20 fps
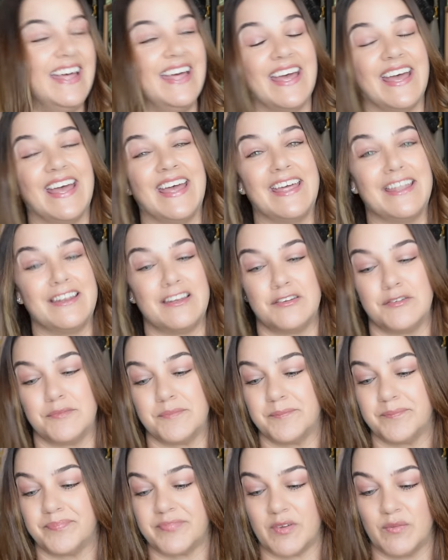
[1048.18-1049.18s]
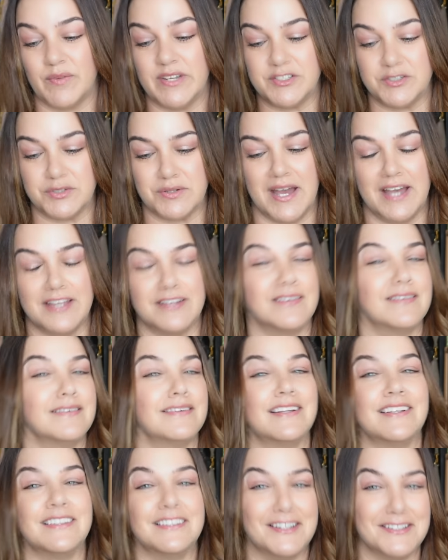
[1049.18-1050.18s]
And we tried
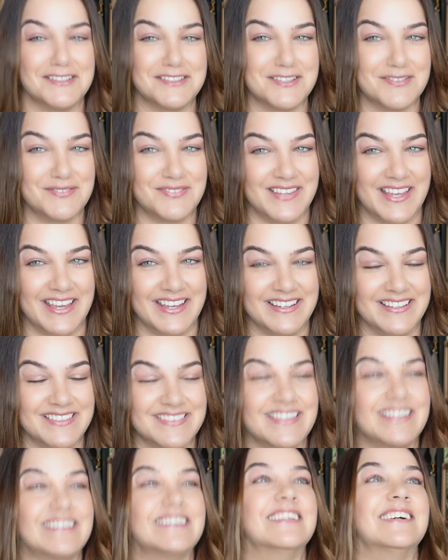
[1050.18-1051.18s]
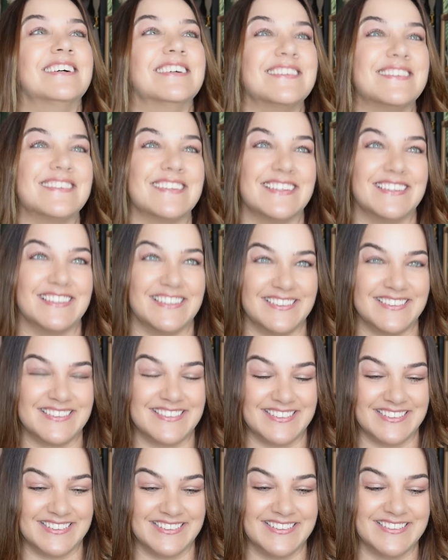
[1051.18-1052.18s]
on lots of things, lots and
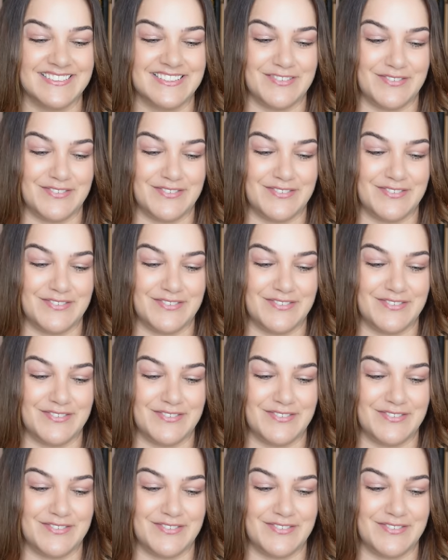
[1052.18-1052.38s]
lots and lots